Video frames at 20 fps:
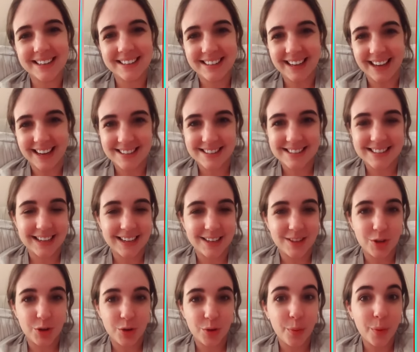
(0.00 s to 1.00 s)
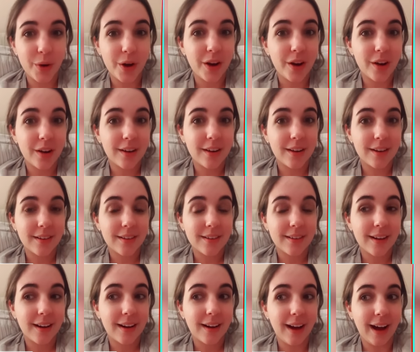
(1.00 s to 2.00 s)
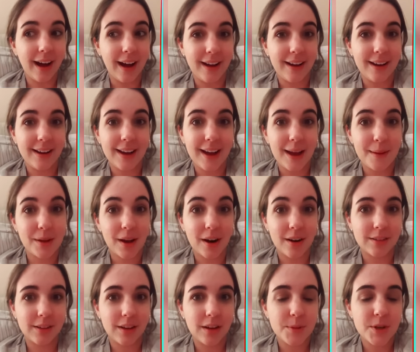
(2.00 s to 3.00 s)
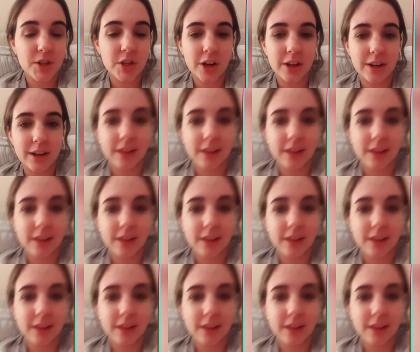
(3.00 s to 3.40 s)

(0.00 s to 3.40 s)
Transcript: Yes, I do work. I am currently on maternity